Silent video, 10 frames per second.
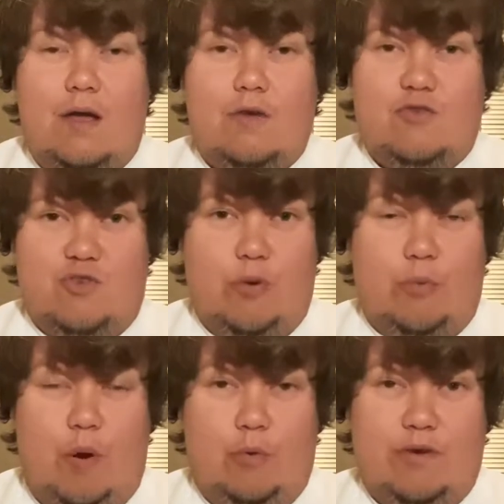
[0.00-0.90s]
Joe
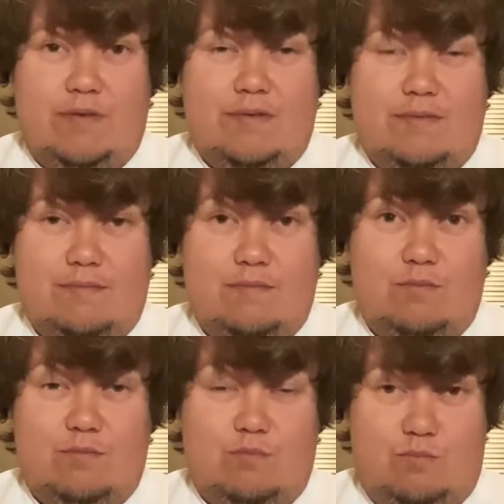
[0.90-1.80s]
Rodon,
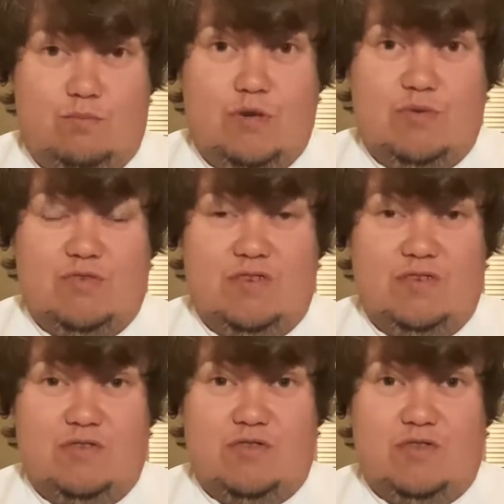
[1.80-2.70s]
which was an
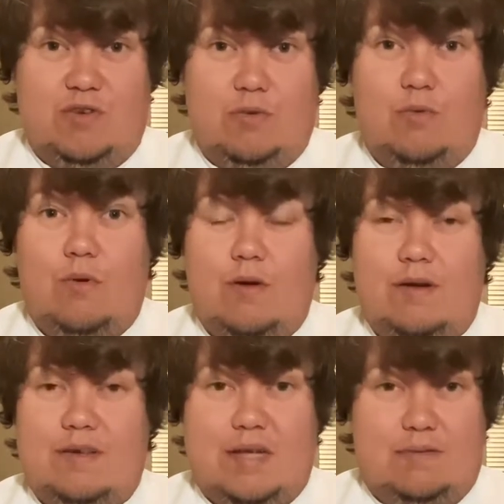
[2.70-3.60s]
interesting call,
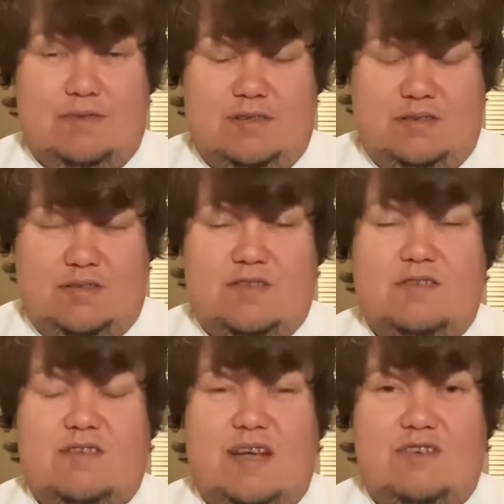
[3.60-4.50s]
Davinson
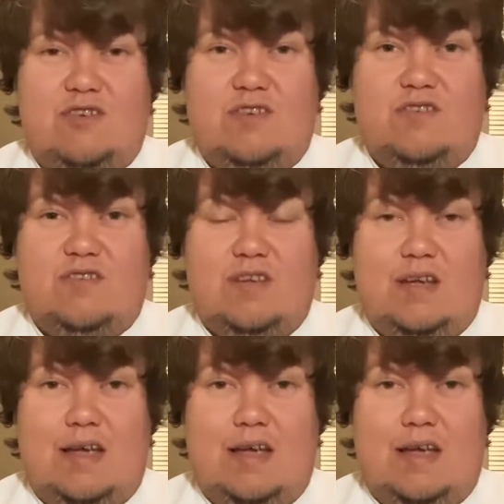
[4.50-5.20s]
Sanchez,